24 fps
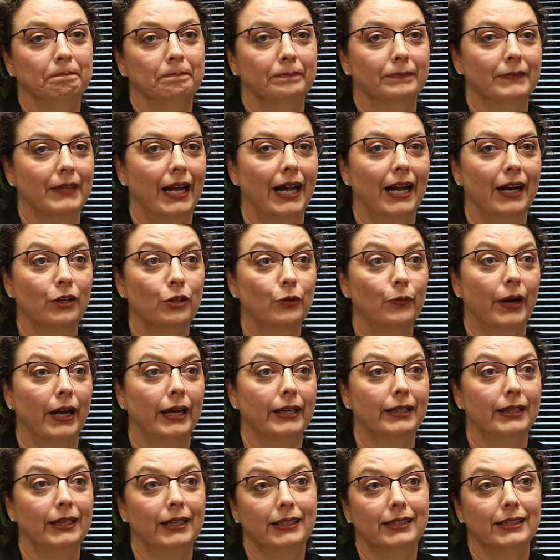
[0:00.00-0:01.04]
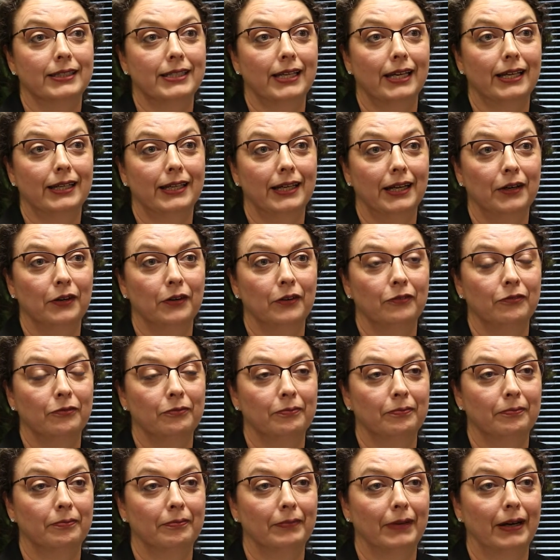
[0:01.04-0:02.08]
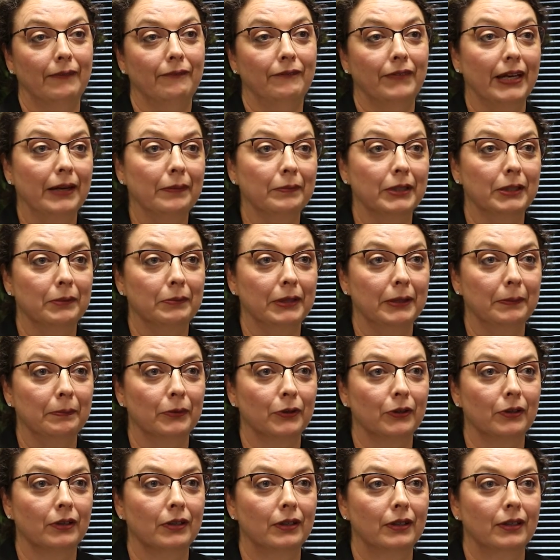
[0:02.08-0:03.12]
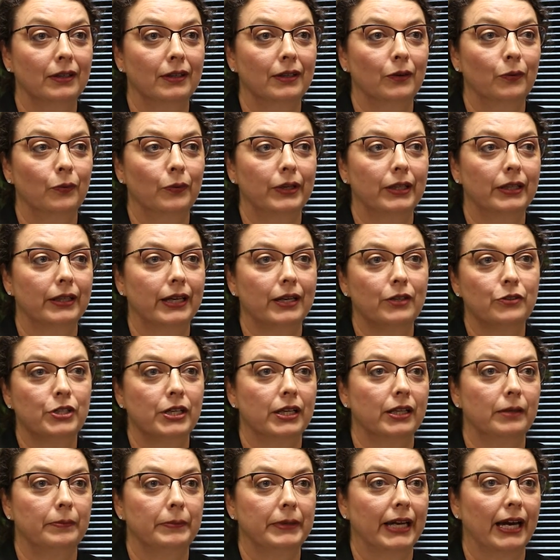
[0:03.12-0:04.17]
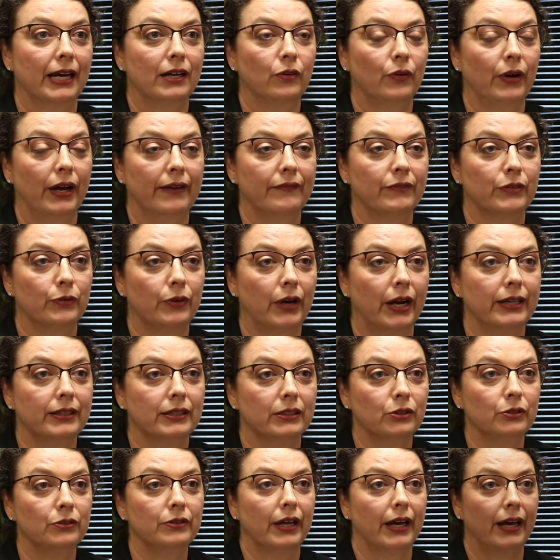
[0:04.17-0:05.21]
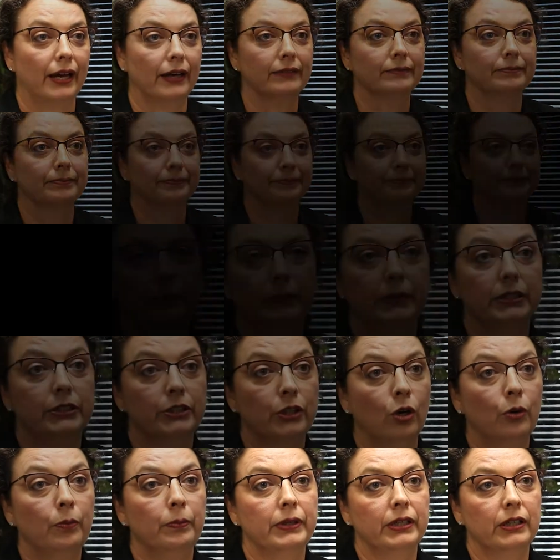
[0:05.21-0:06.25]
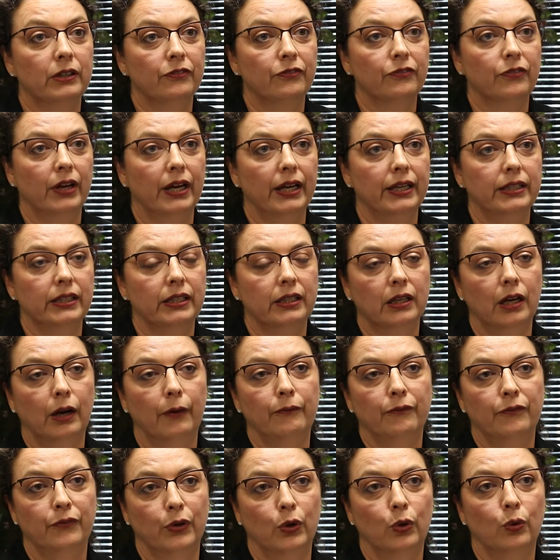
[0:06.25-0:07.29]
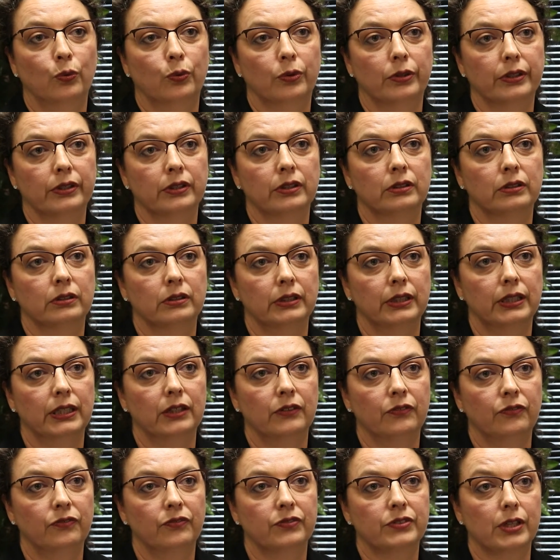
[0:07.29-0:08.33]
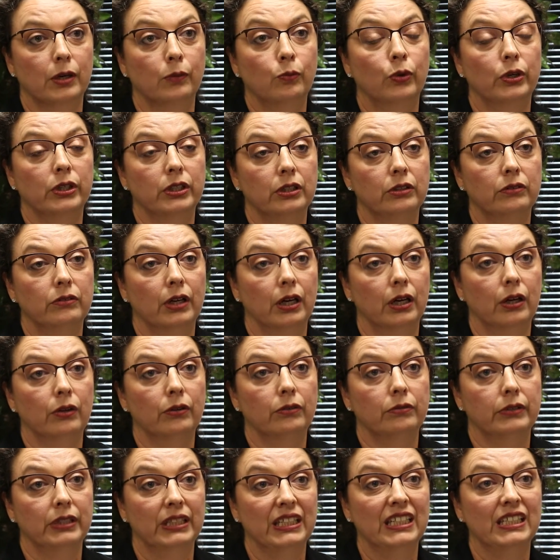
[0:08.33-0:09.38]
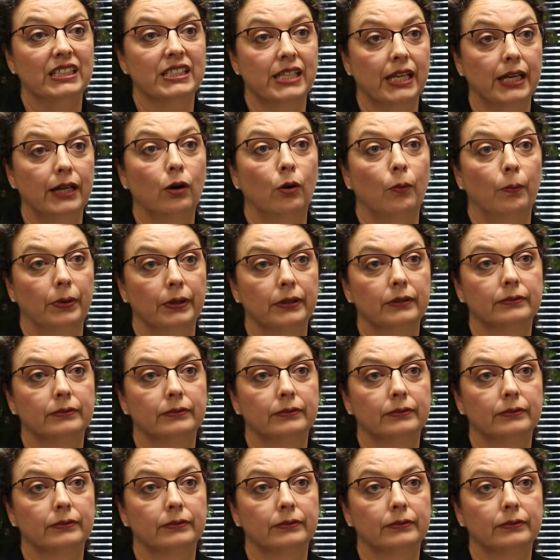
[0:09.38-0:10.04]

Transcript: how do I get to take care of my family member when they're telling me I don't have the right to do that. But don't be afraid to come forward if someone you know needs help.